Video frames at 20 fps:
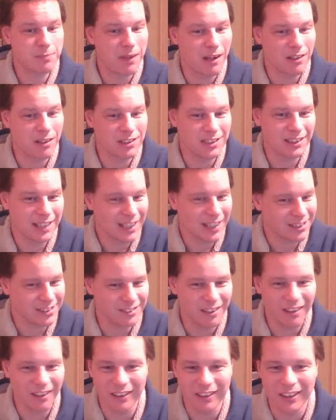part in that
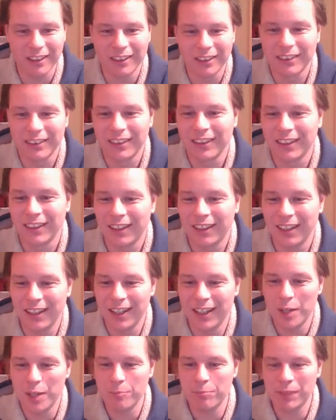saga.
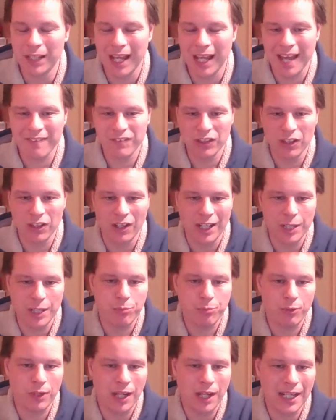But I haven't got
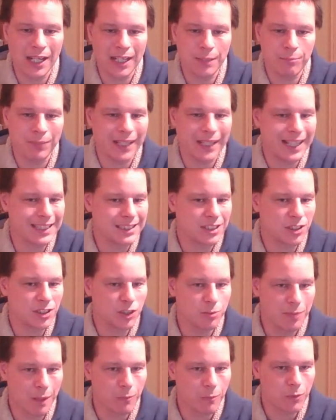any plans to
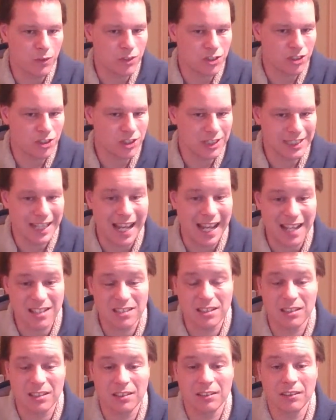do Babworth just yet.
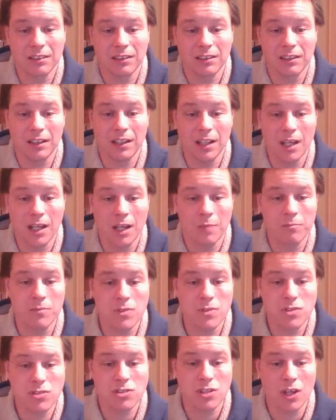
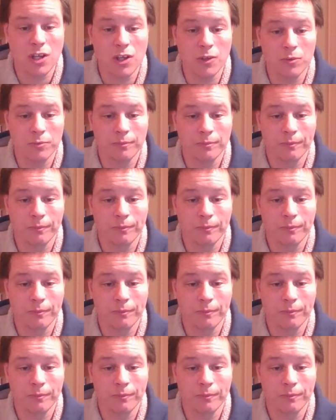So